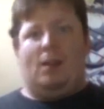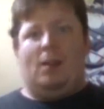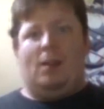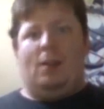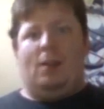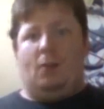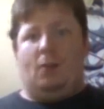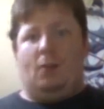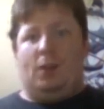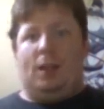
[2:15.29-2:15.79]

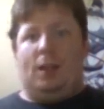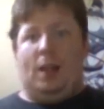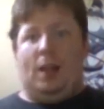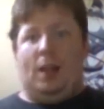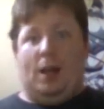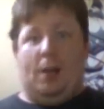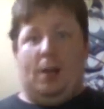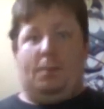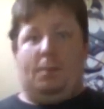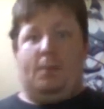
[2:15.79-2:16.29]
They've really
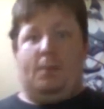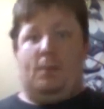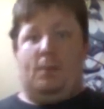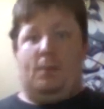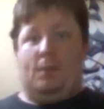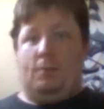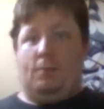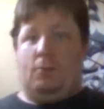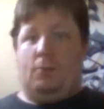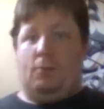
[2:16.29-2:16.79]

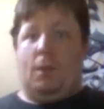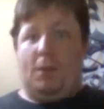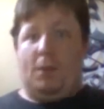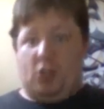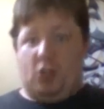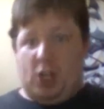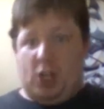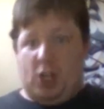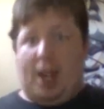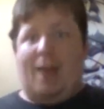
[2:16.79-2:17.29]
upped pretty
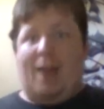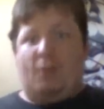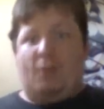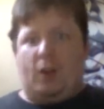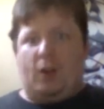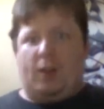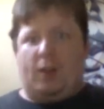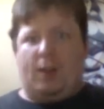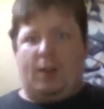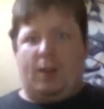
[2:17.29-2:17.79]
much
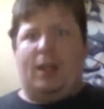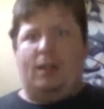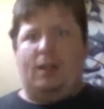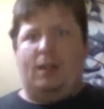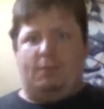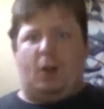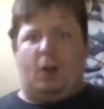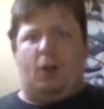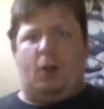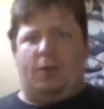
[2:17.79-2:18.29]
everything
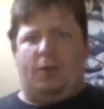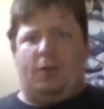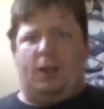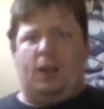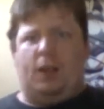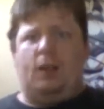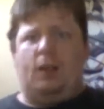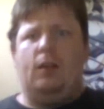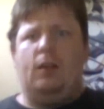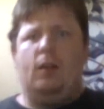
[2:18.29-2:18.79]

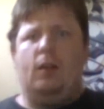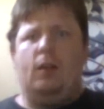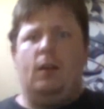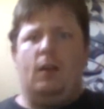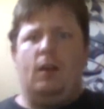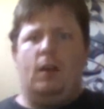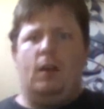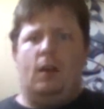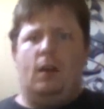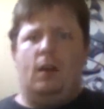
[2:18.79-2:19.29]
involving
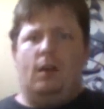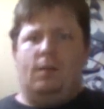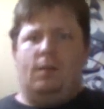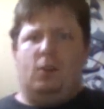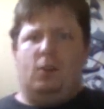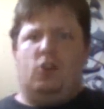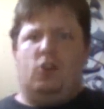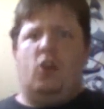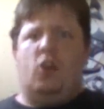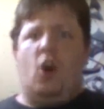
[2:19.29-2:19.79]

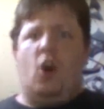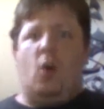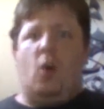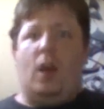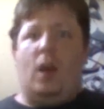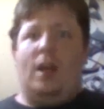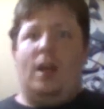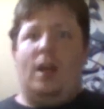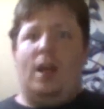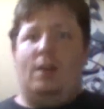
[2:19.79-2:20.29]
the show
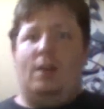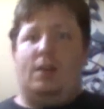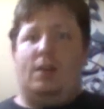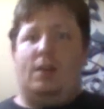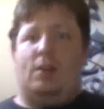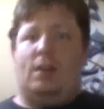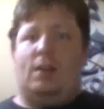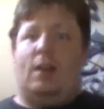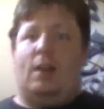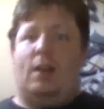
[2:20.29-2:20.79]
in and of
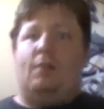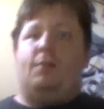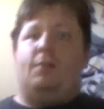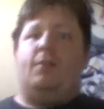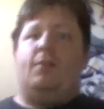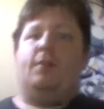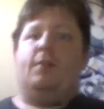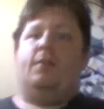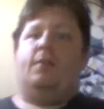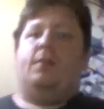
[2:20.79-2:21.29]

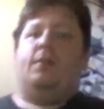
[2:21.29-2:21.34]
itself.